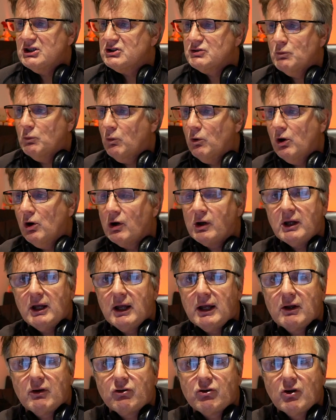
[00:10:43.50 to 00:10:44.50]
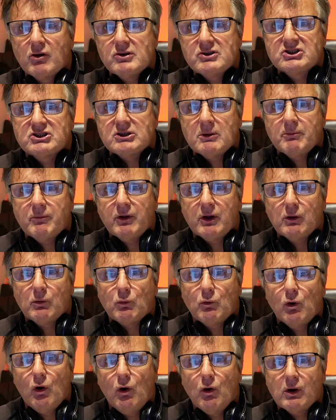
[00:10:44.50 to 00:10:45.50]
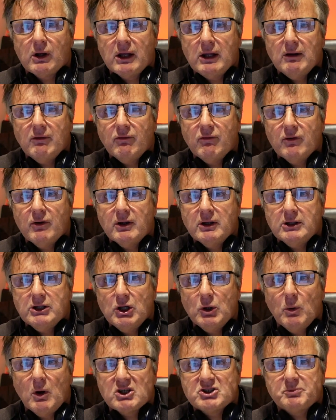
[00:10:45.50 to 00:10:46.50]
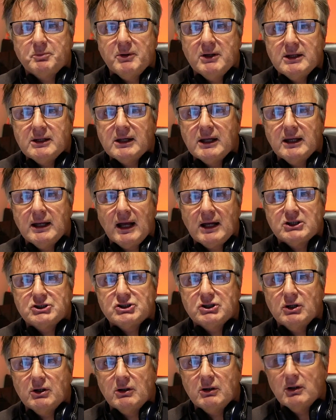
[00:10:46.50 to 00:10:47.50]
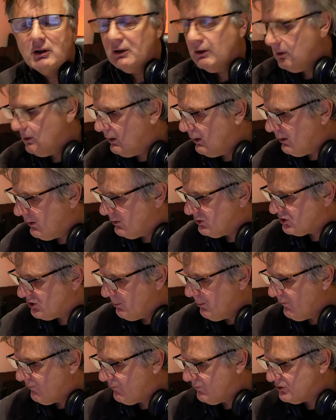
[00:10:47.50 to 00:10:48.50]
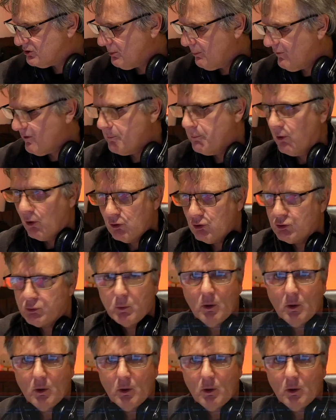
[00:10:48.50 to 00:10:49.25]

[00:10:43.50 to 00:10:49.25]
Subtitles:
isn't working. So there's something wrong in the USB connection. Some of the buttons